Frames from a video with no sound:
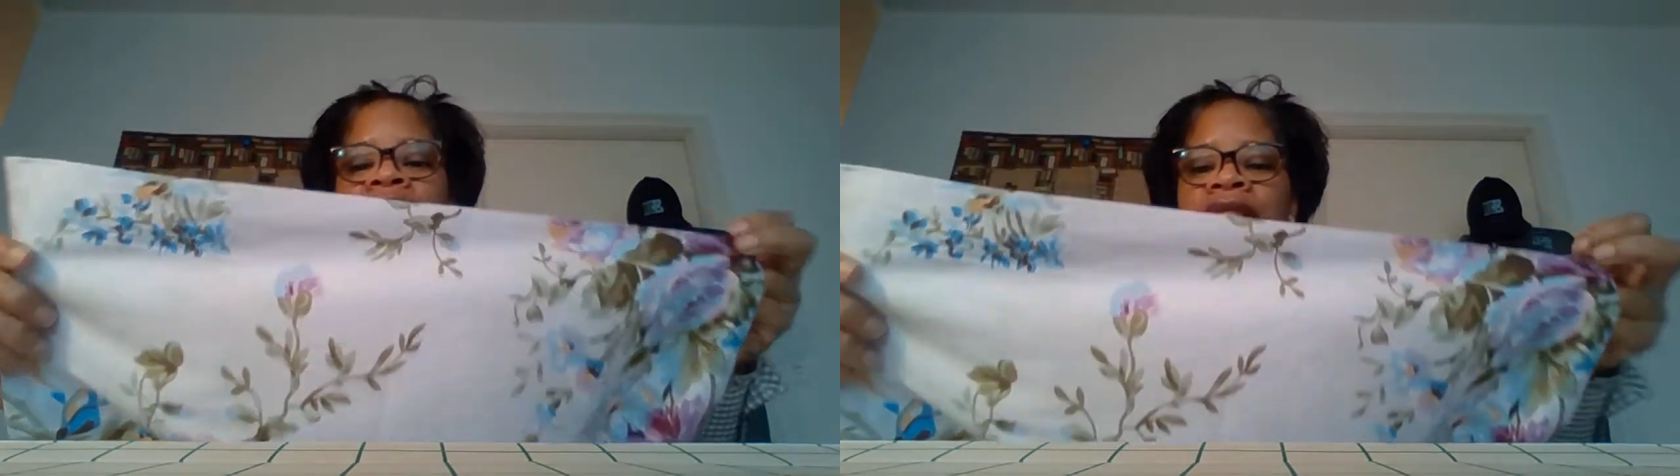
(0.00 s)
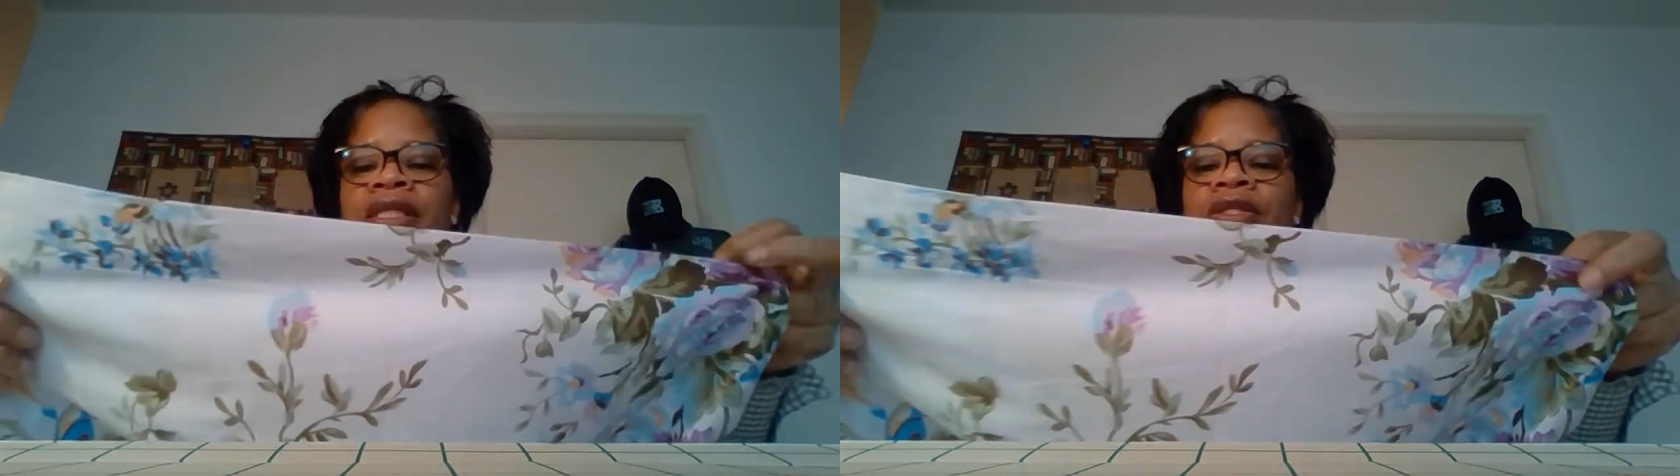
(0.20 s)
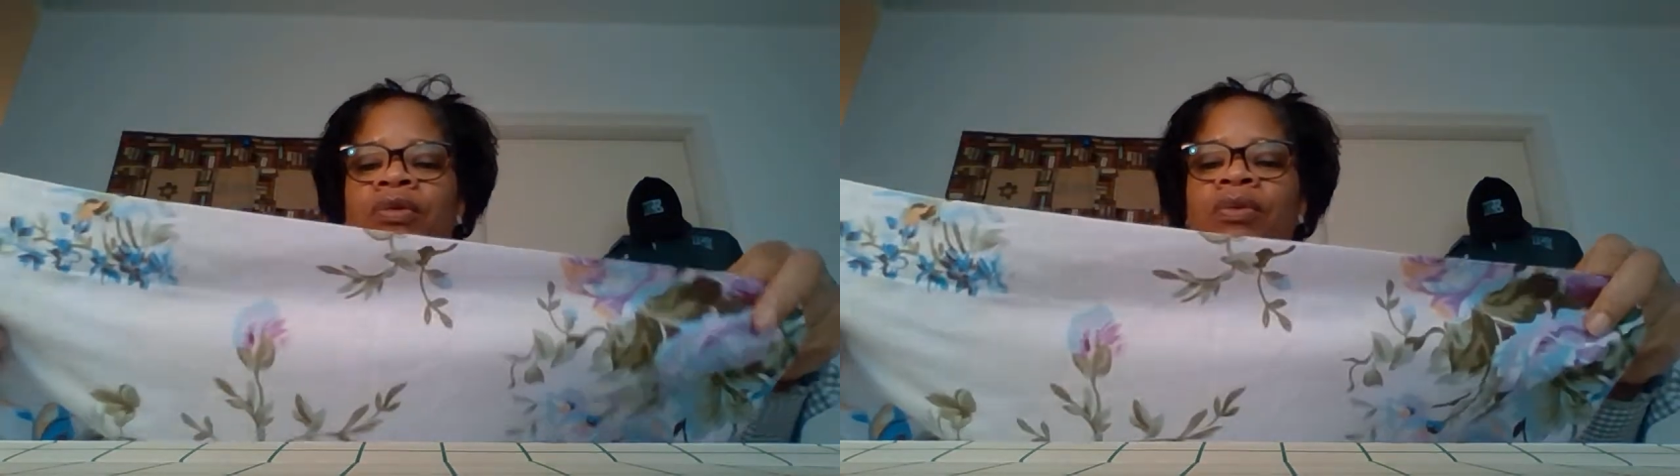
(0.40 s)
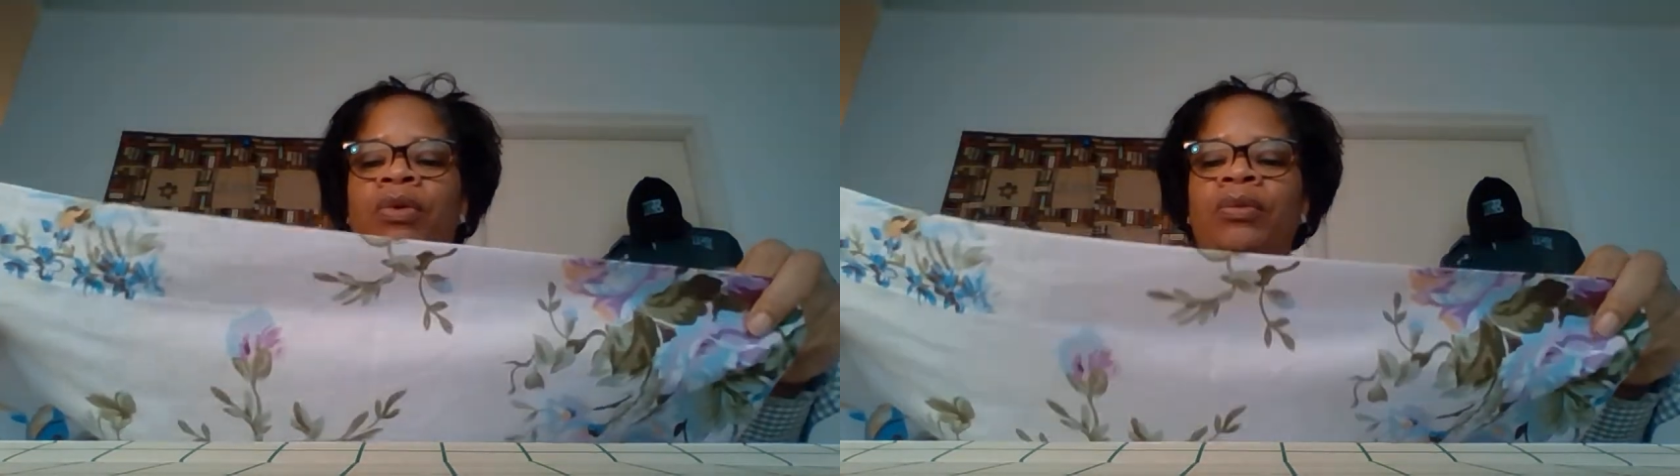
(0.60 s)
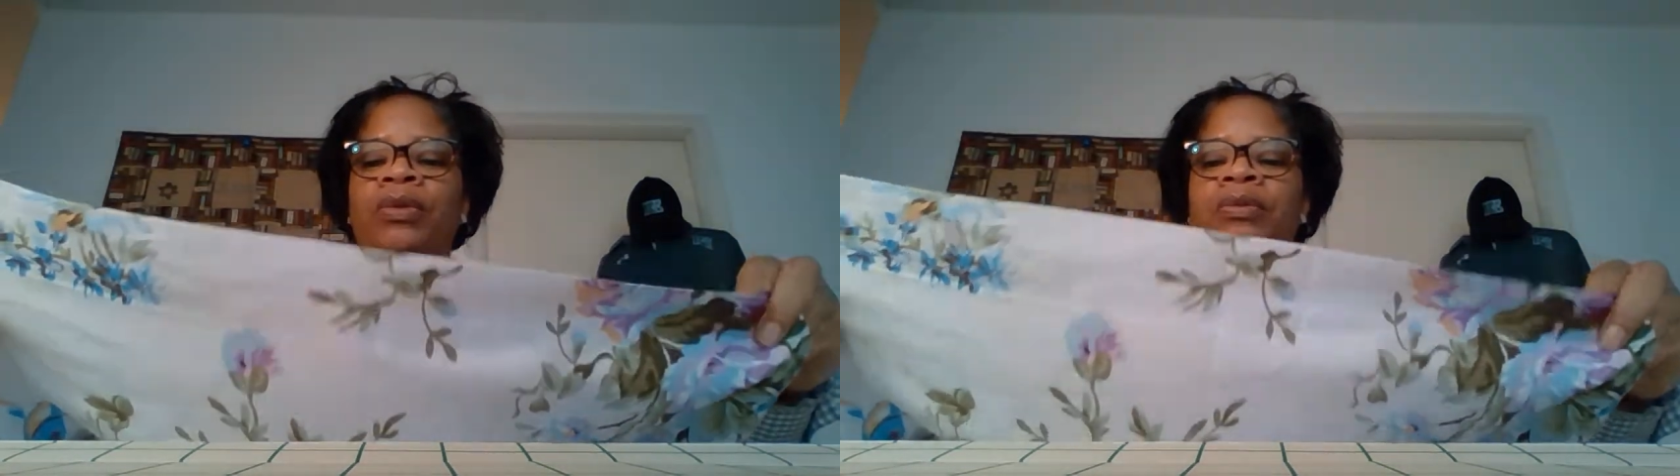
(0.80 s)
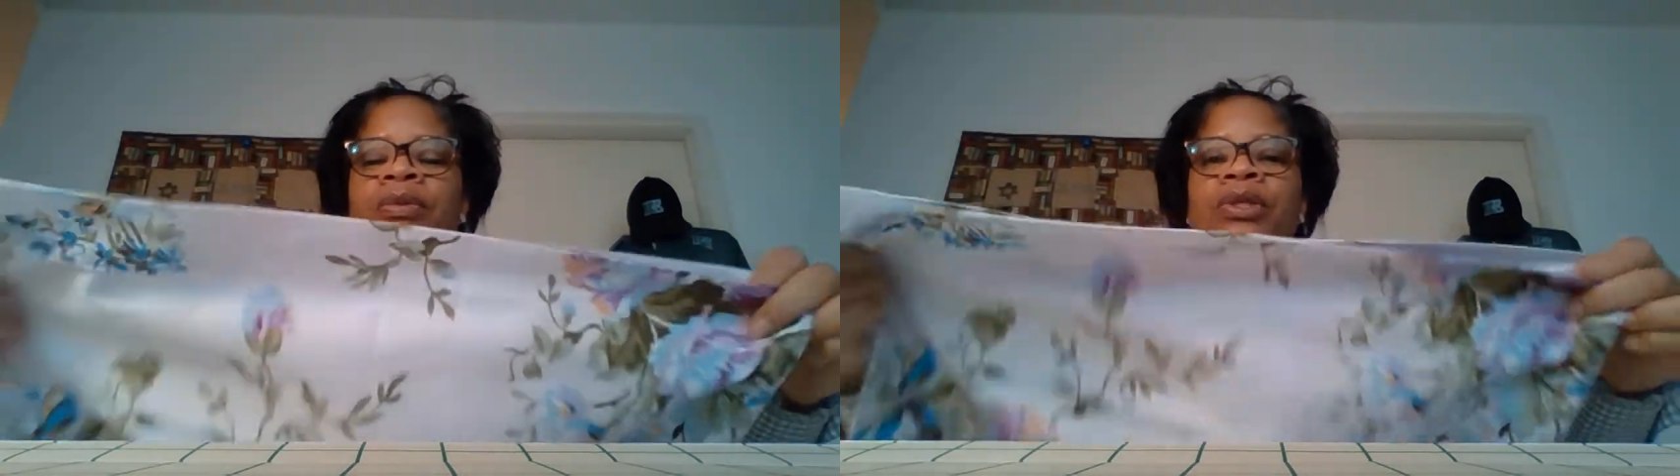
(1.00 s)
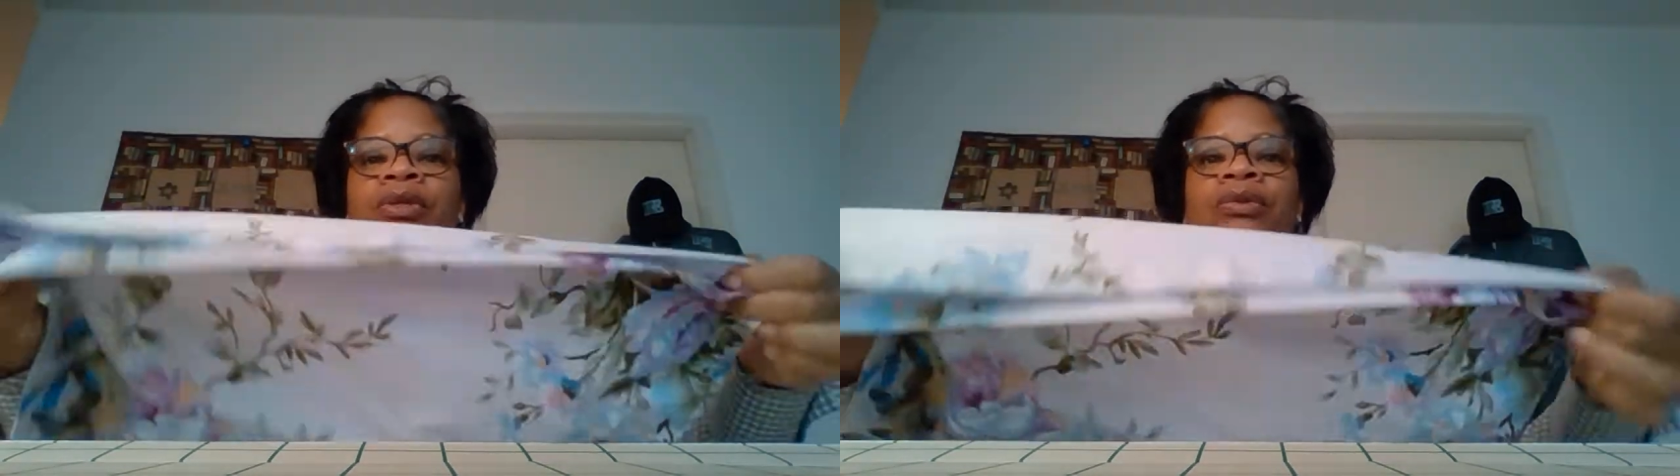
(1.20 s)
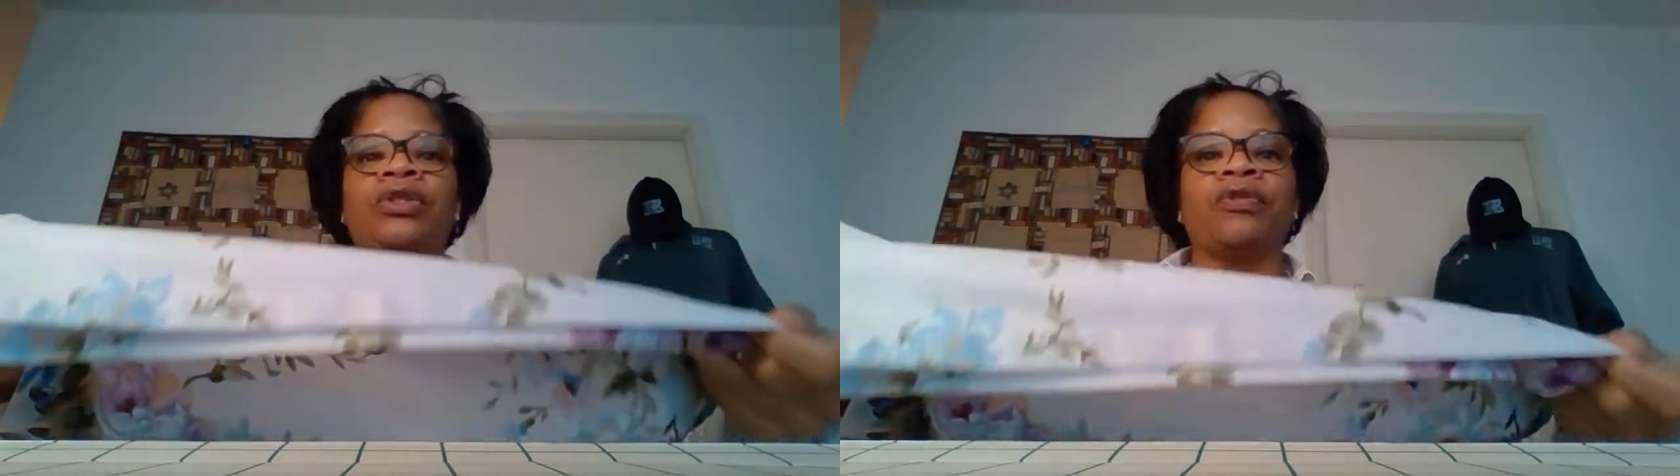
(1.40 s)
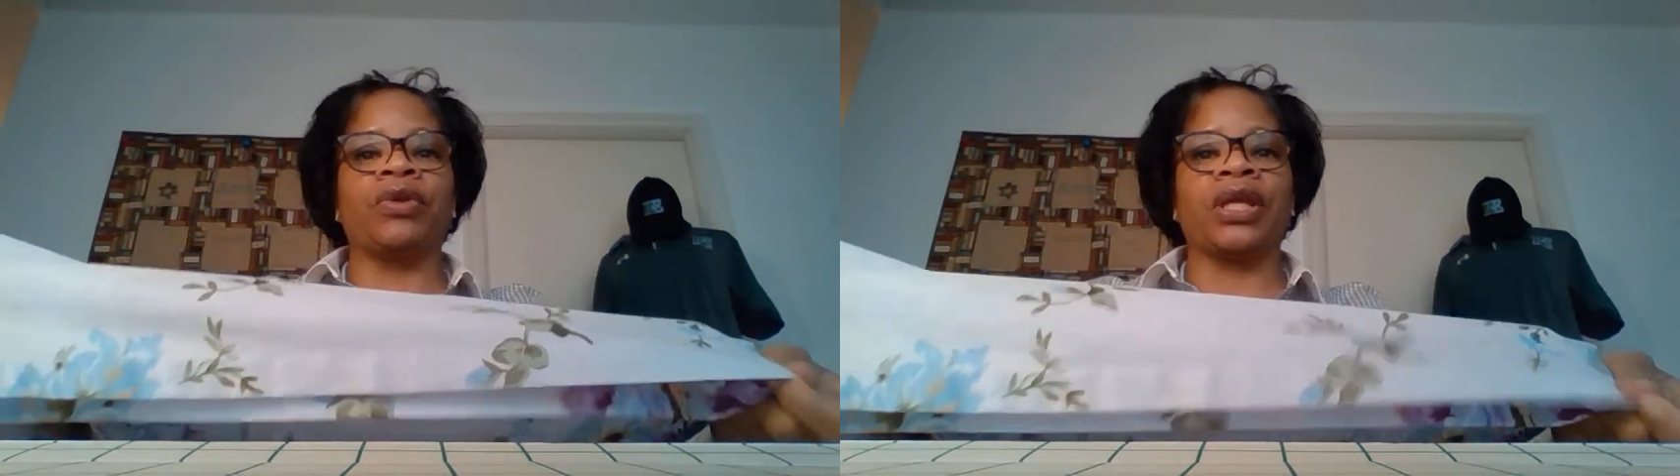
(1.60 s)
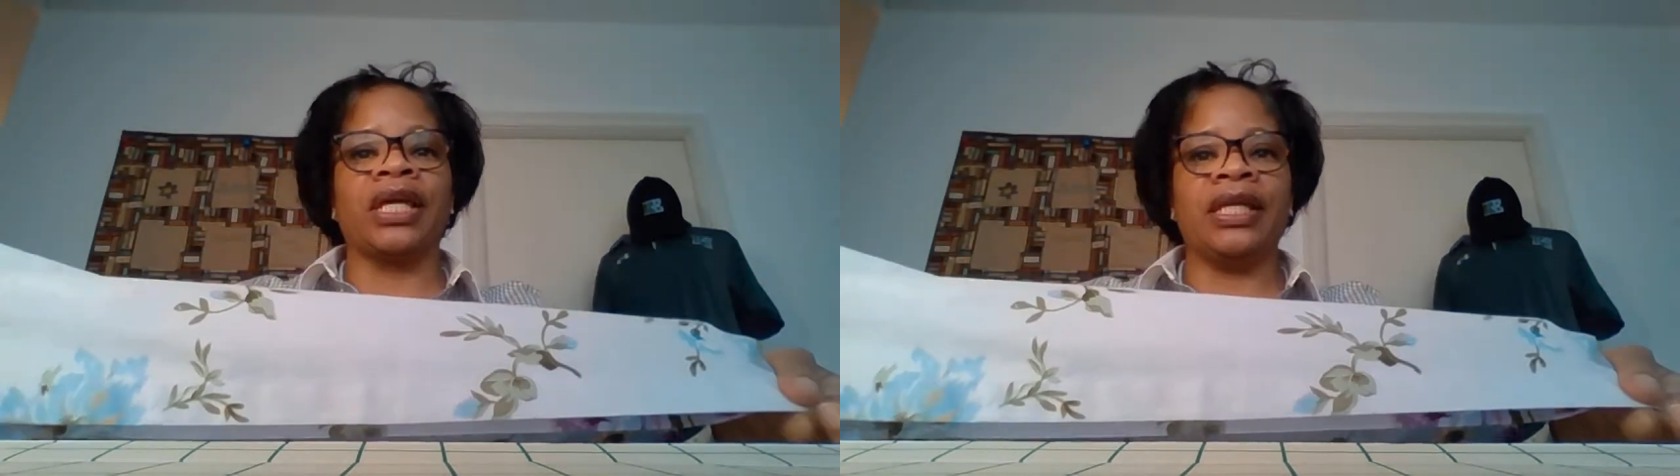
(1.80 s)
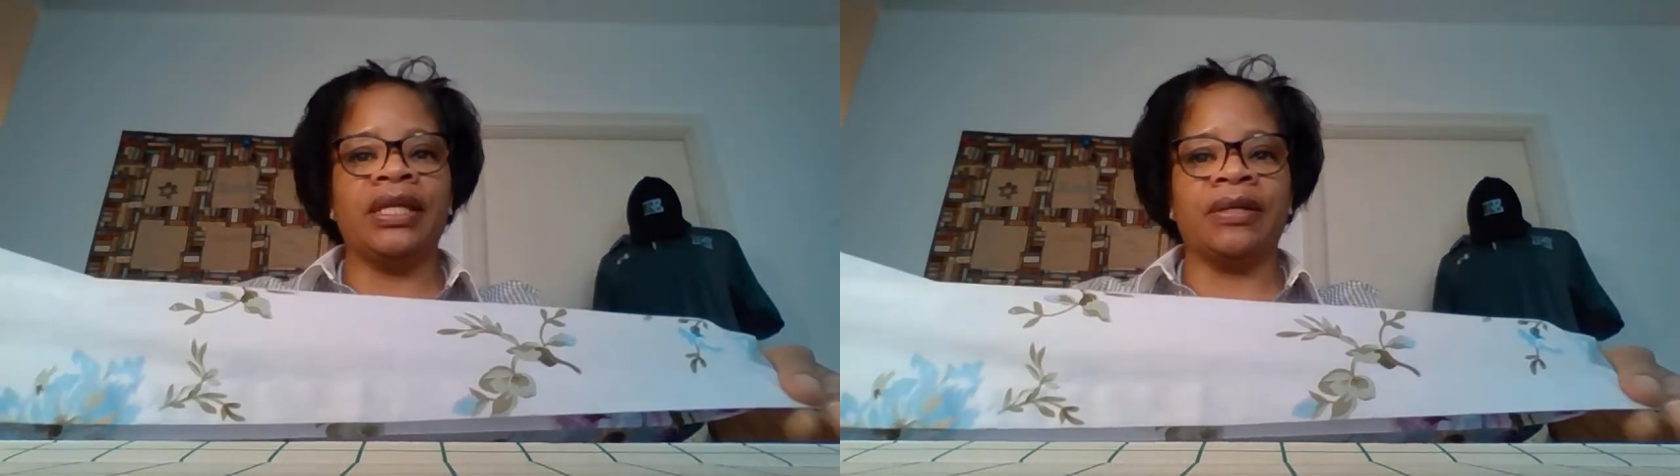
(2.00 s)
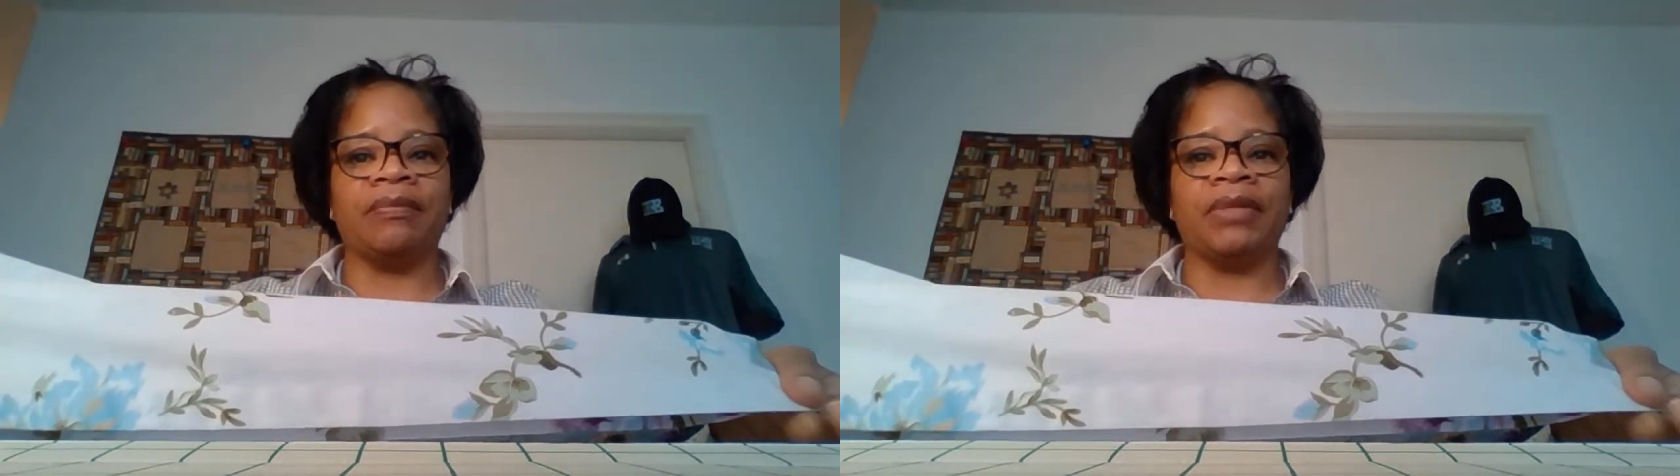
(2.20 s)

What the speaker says: is what we will use for the hem,